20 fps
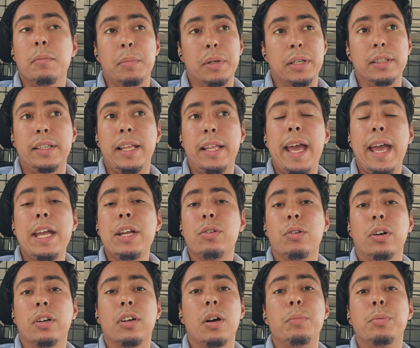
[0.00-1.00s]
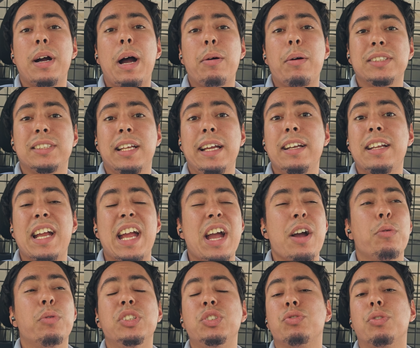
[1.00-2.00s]
but a day or a couple hours later,
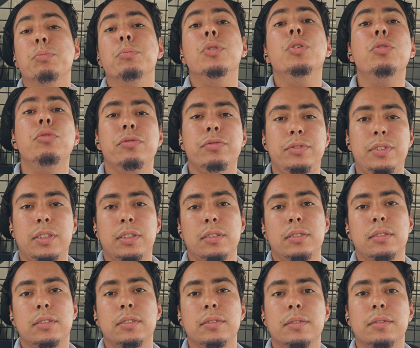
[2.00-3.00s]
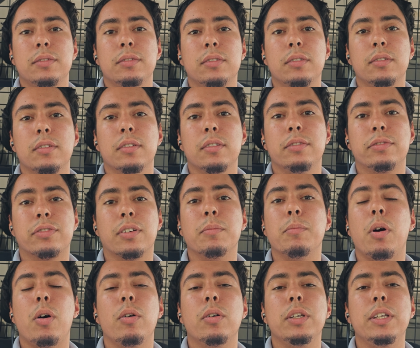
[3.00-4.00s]
it was removed
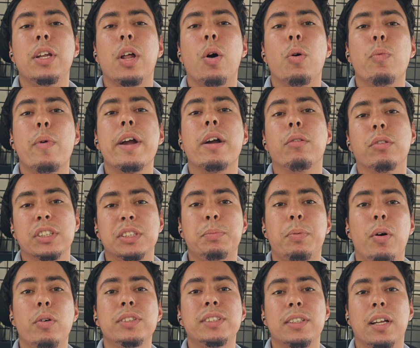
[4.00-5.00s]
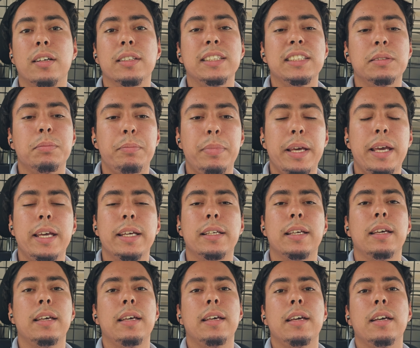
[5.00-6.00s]
from, you know, where it was posted on these
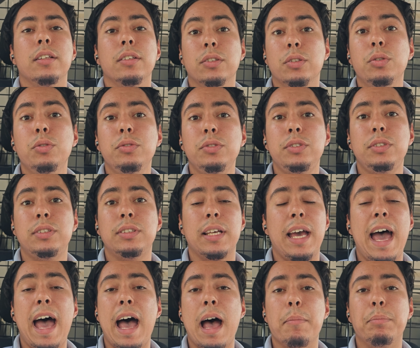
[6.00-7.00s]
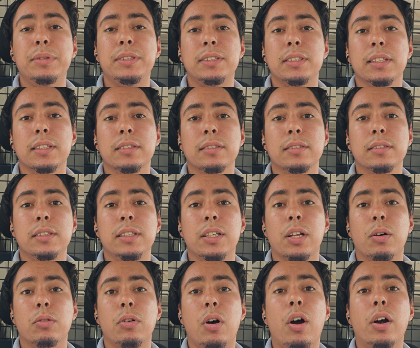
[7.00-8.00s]
big news apps and,
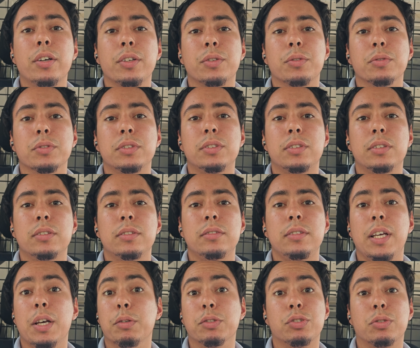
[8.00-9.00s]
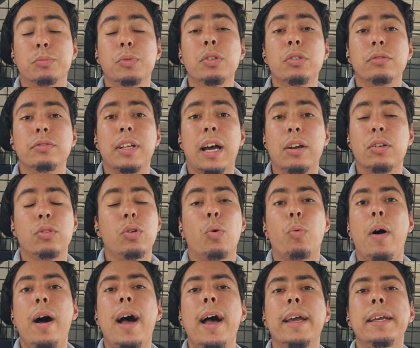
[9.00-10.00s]
you know, articles. It was removed. I don't
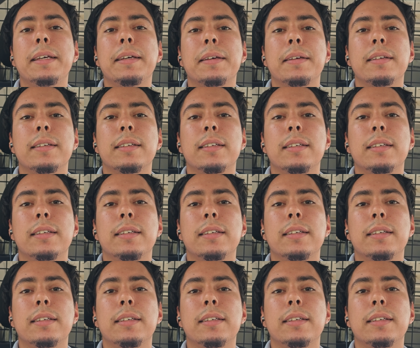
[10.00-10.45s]
know why,